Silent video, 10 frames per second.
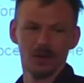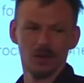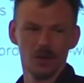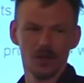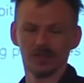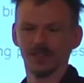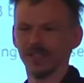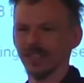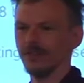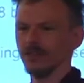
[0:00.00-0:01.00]
we
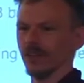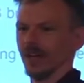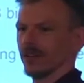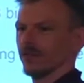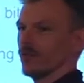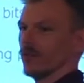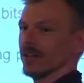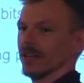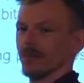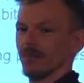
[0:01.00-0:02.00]
could give like 4
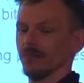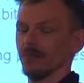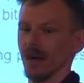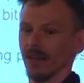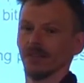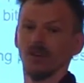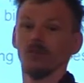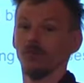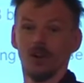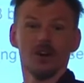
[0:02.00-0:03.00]
gigabytes
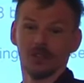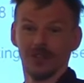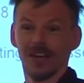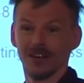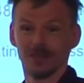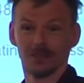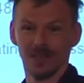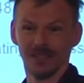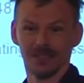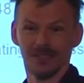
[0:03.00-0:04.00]
of virtual address
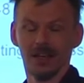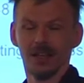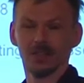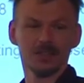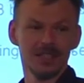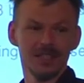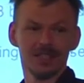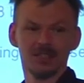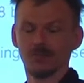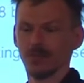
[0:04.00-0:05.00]
space to
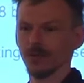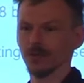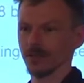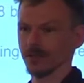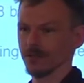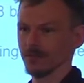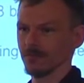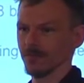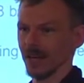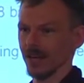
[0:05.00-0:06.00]
each process.
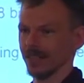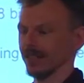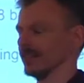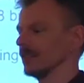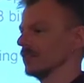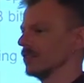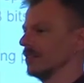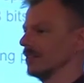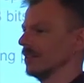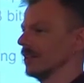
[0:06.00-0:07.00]
And then
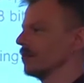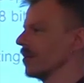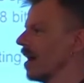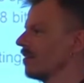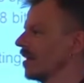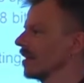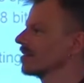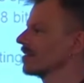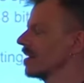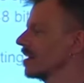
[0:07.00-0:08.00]
we have like
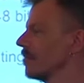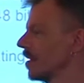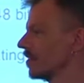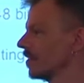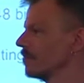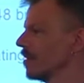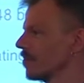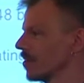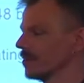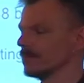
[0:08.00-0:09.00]
segmented
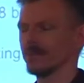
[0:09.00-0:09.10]
memory,